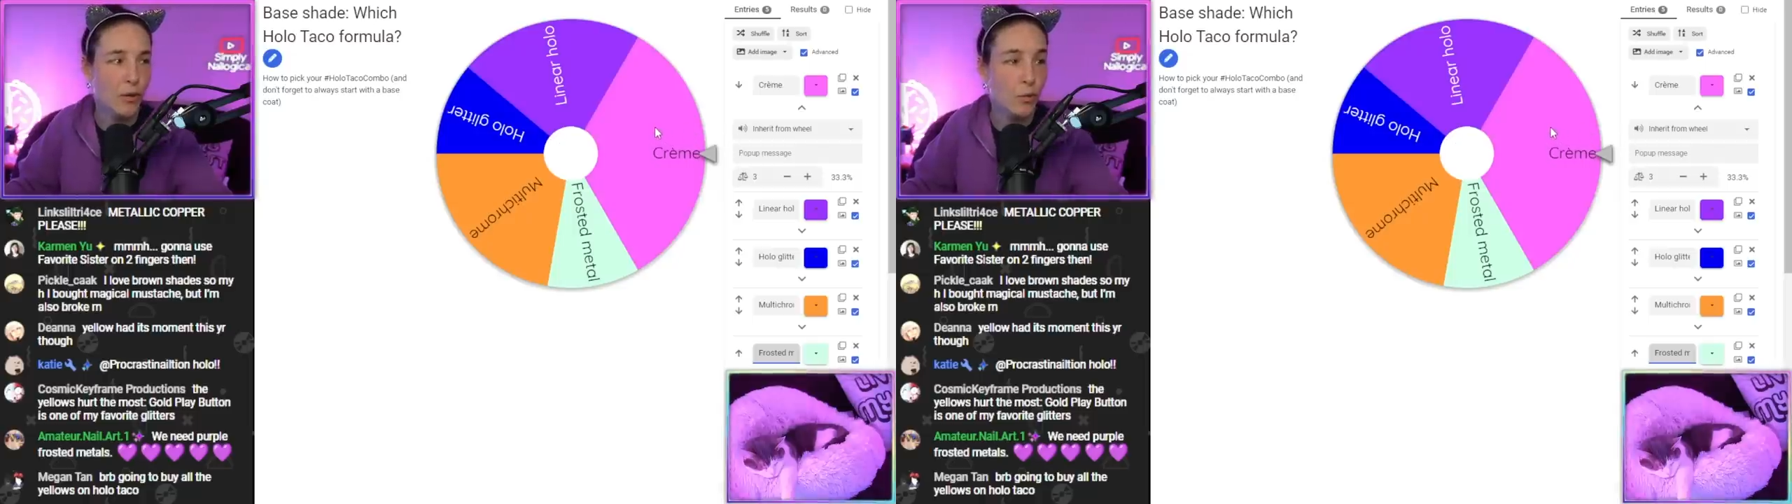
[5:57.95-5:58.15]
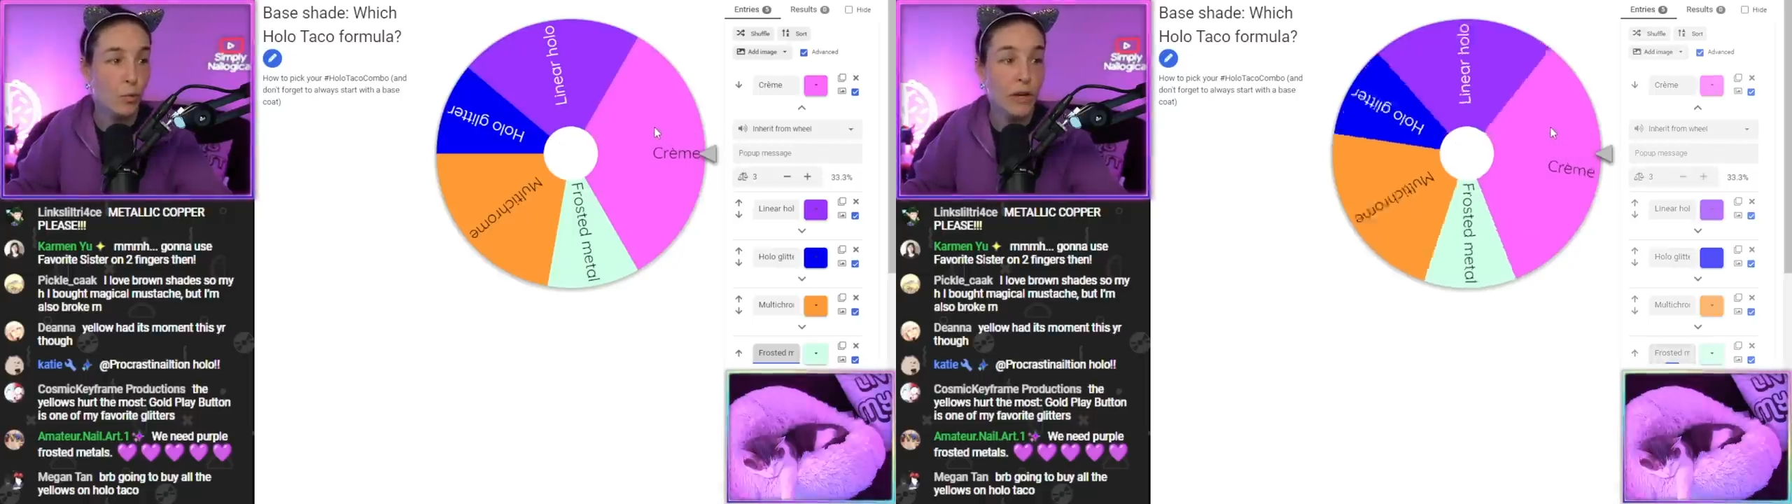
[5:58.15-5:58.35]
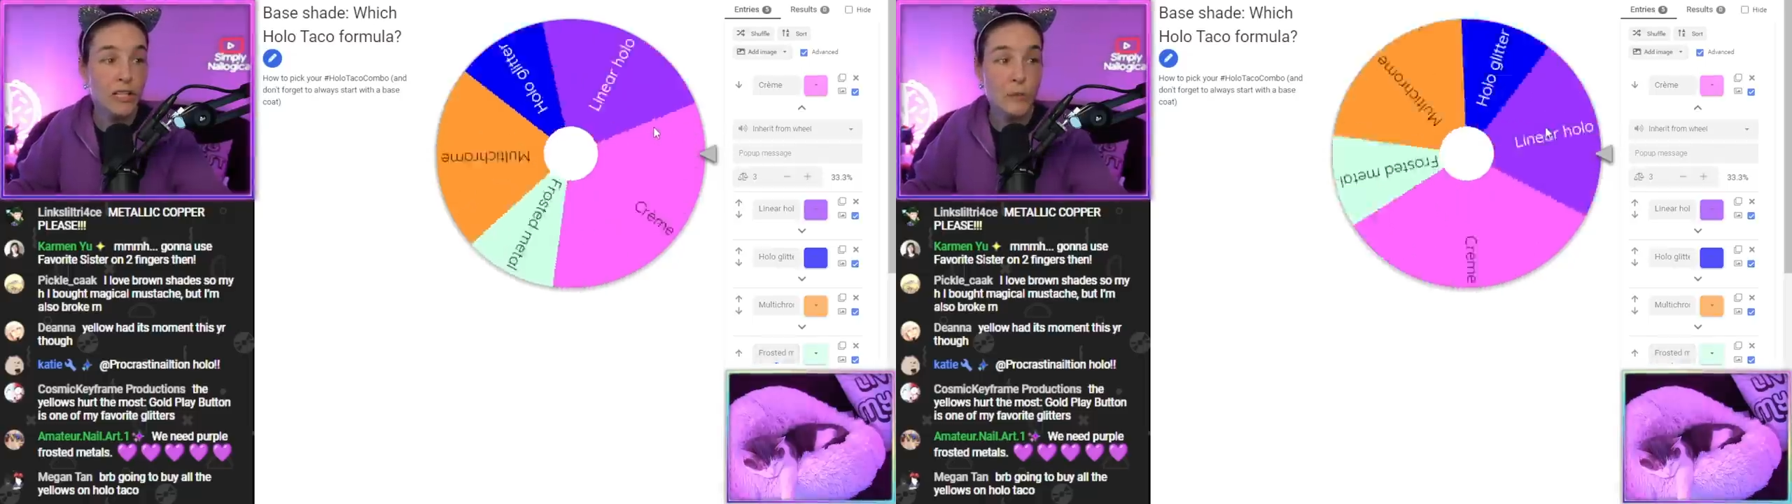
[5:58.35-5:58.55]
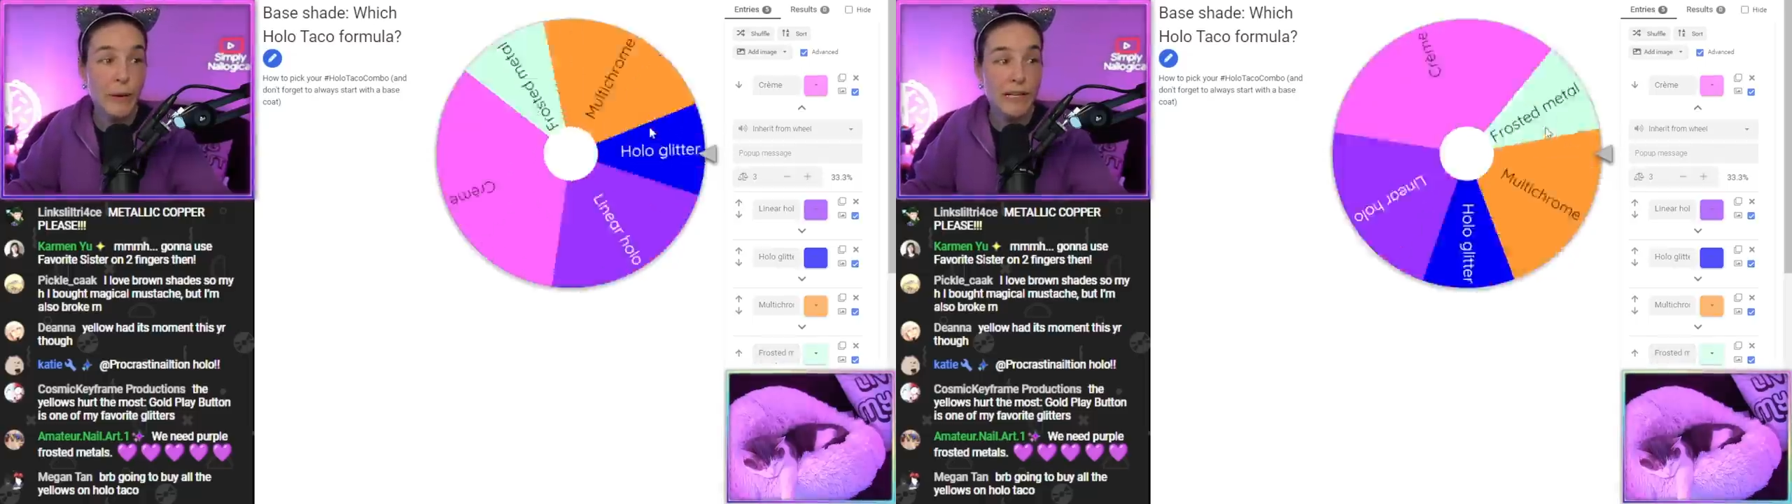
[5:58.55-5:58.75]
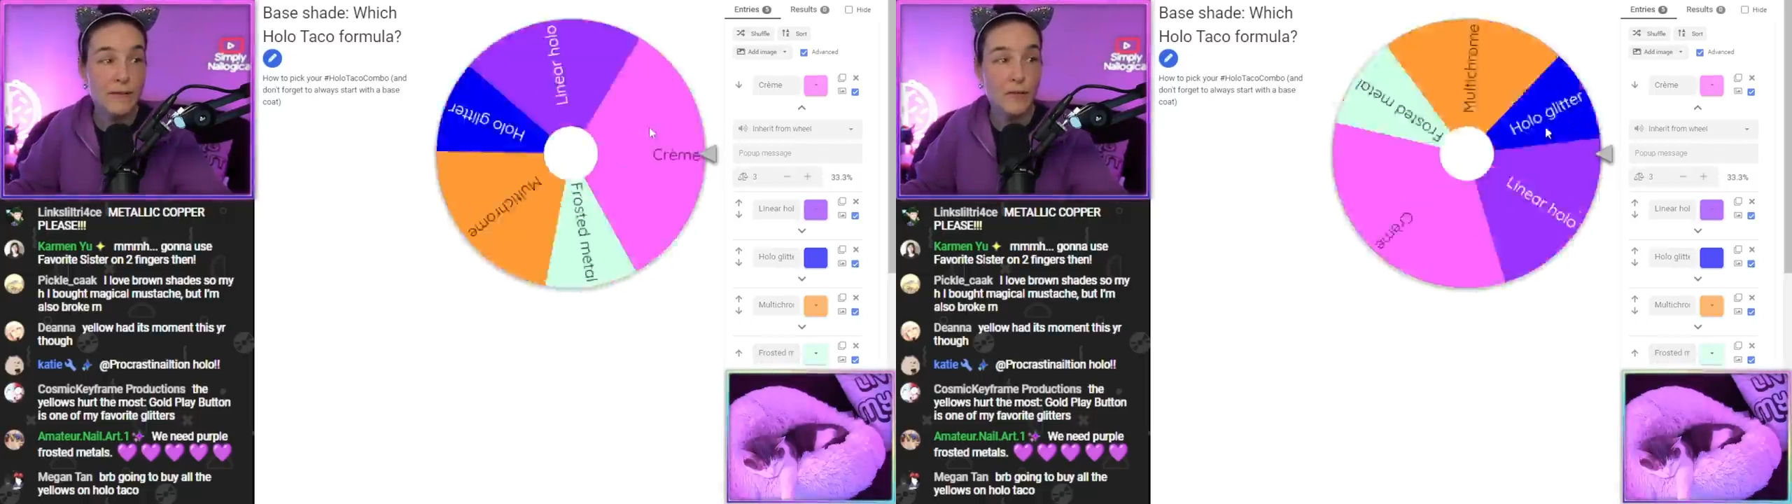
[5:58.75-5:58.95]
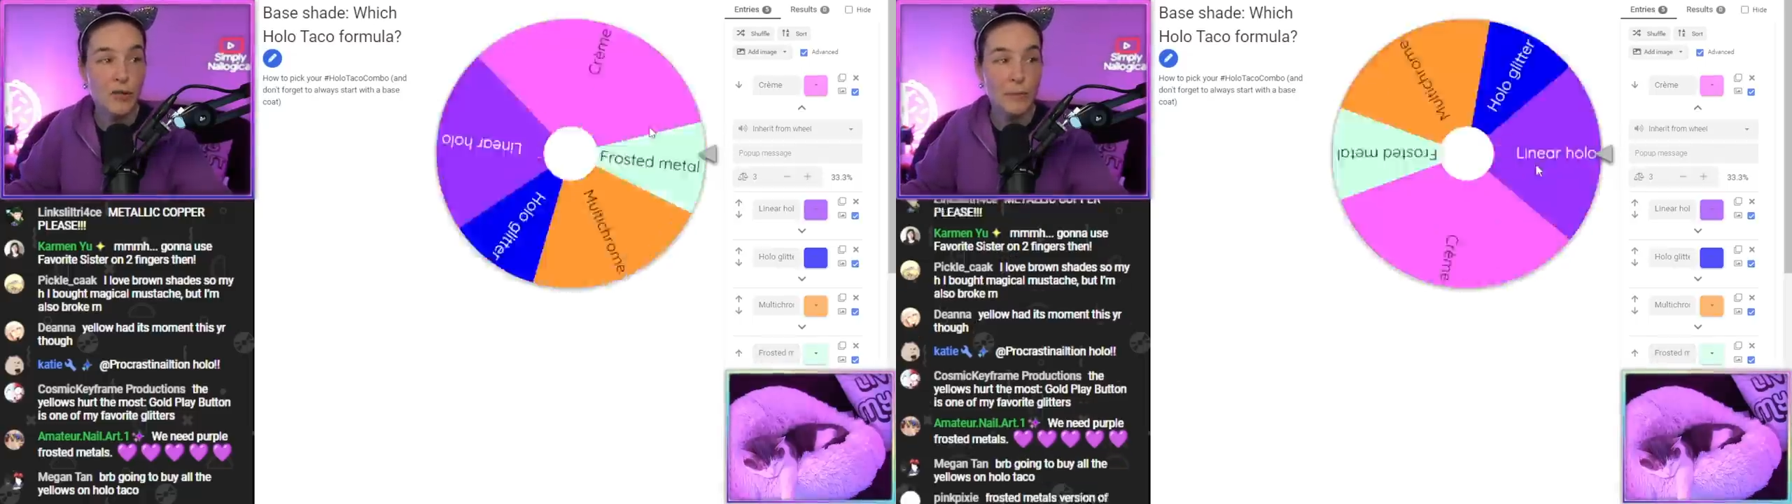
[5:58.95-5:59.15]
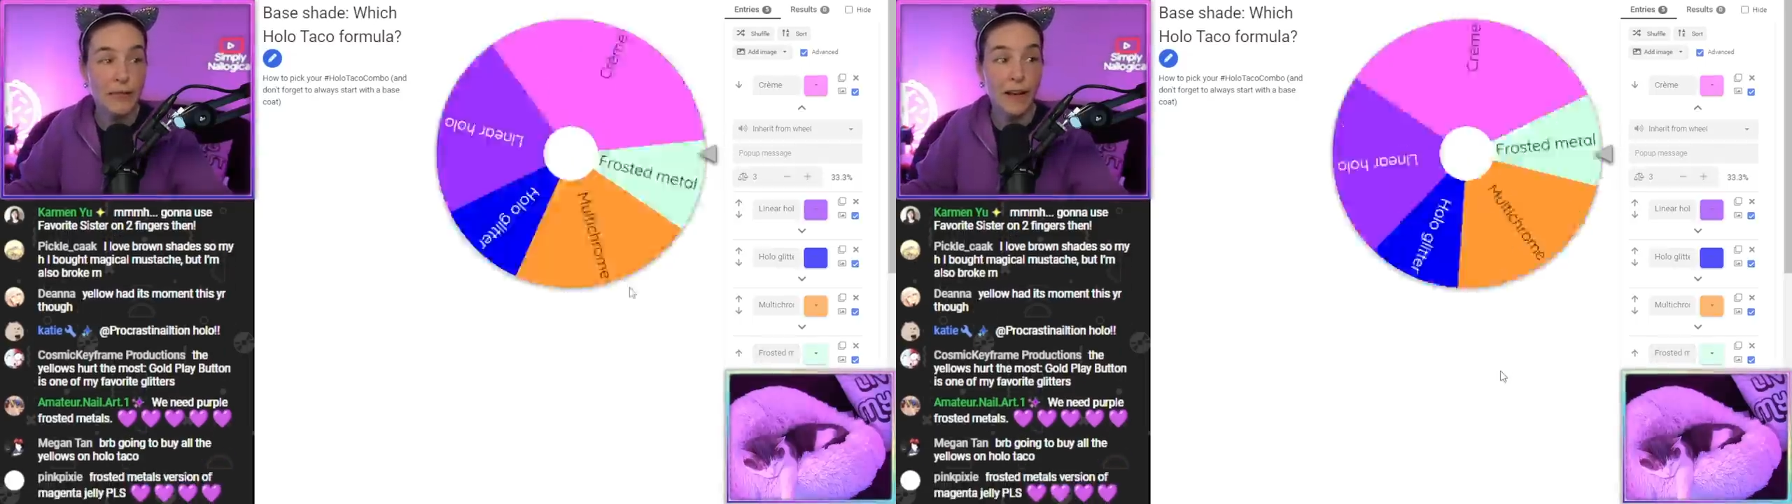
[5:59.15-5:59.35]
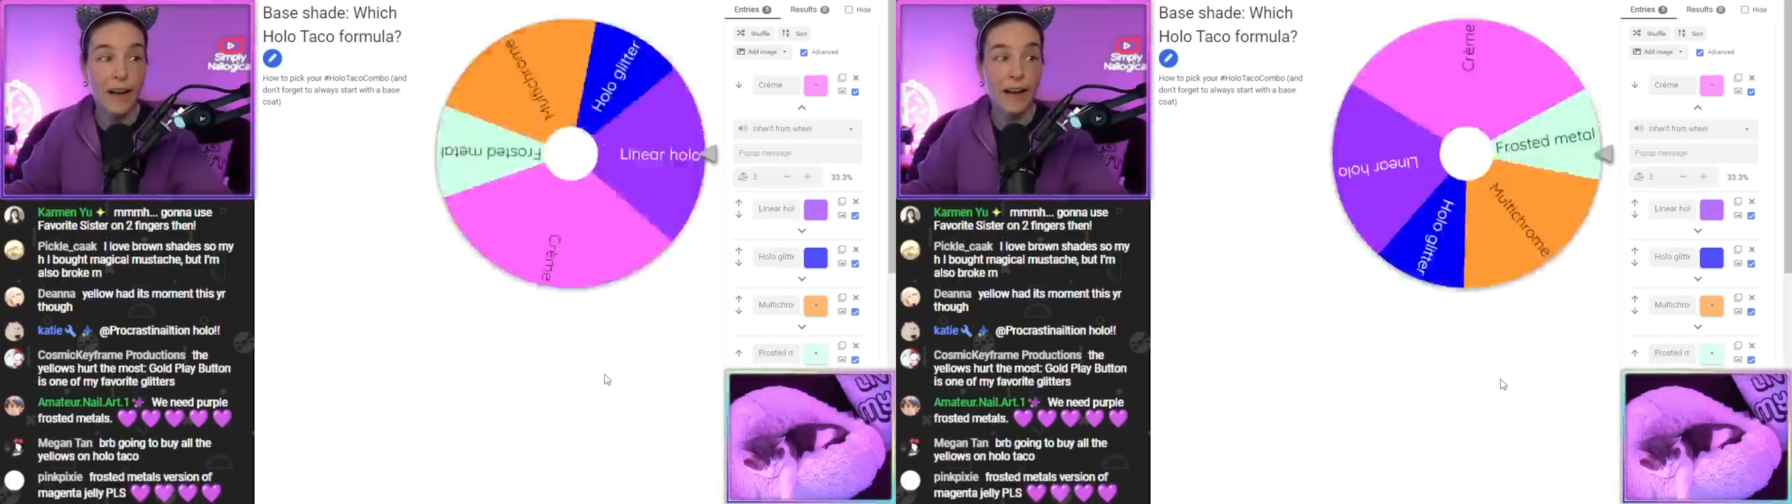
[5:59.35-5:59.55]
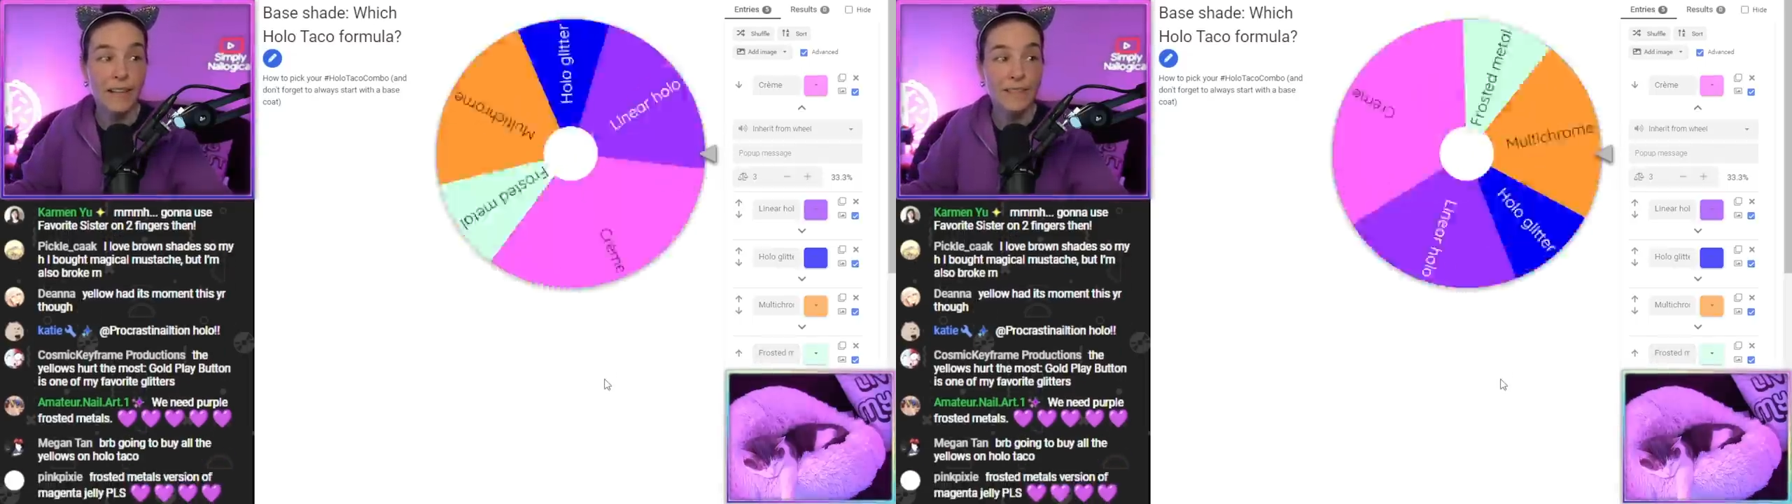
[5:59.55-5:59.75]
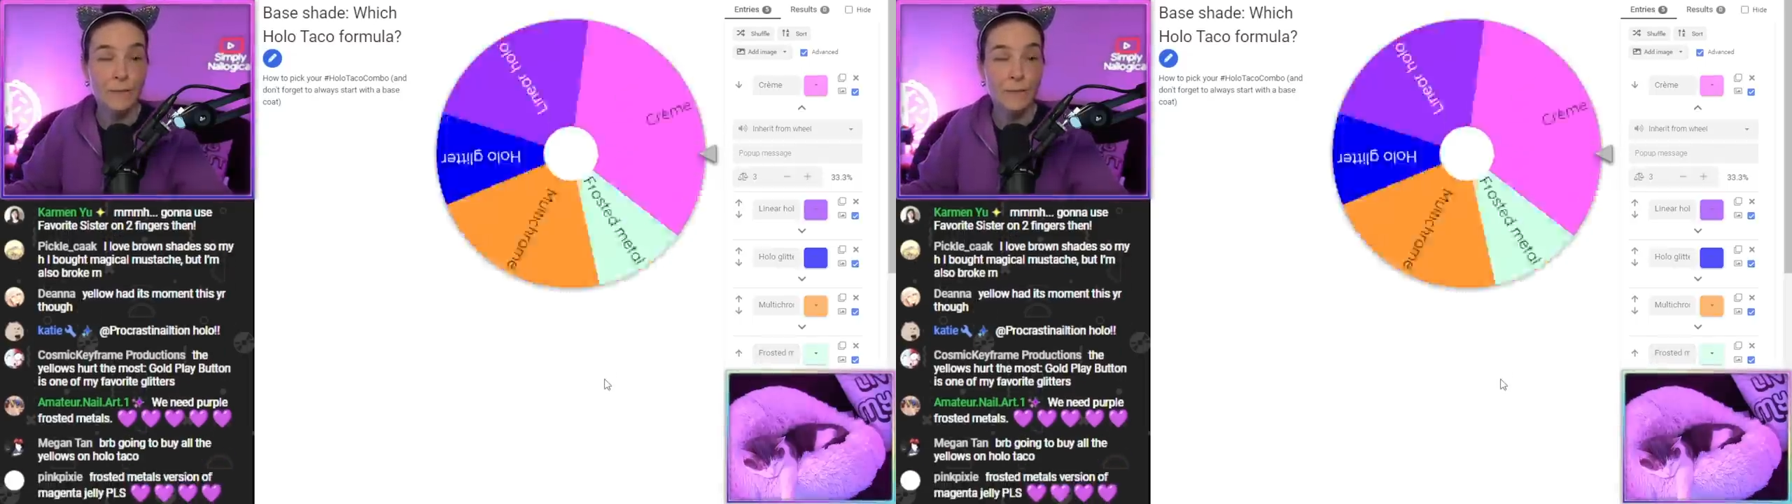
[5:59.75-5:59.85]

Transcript: which base formula?